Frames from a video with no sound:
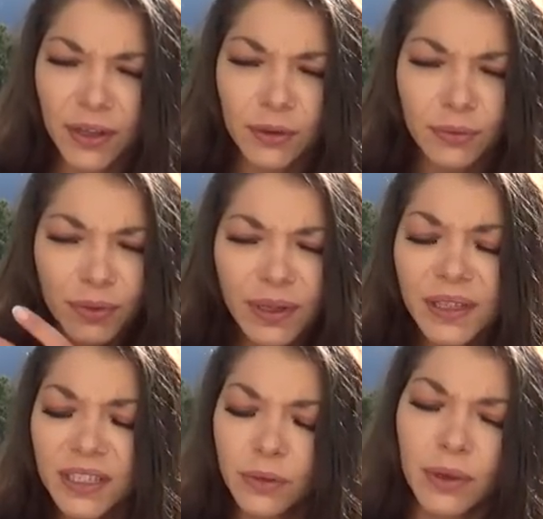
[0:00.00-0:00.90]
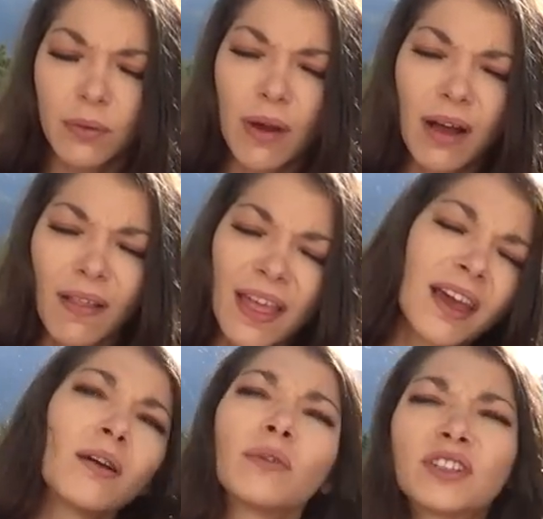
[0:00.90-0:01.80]
You're really doing well
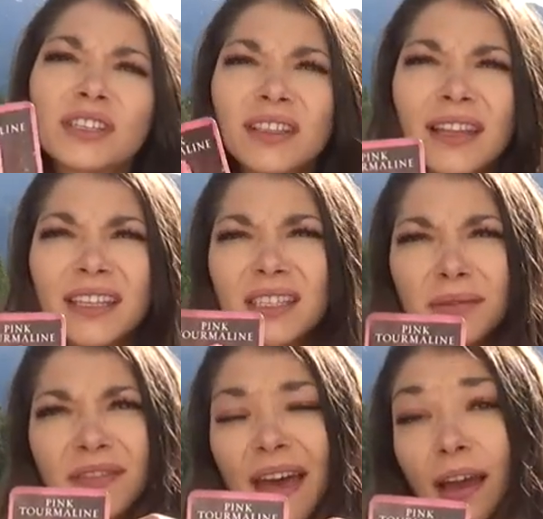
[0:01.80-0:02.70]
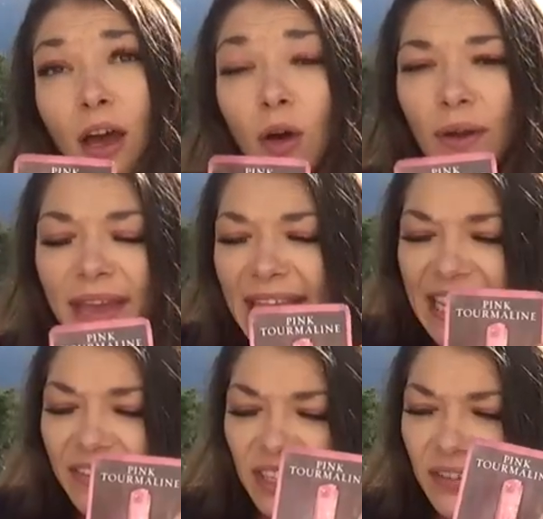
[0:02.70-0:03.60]
with just letting some of that go.
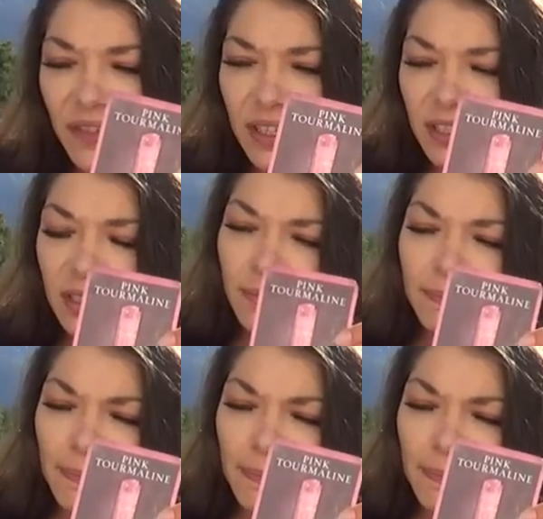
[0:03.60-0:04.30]
Even if it's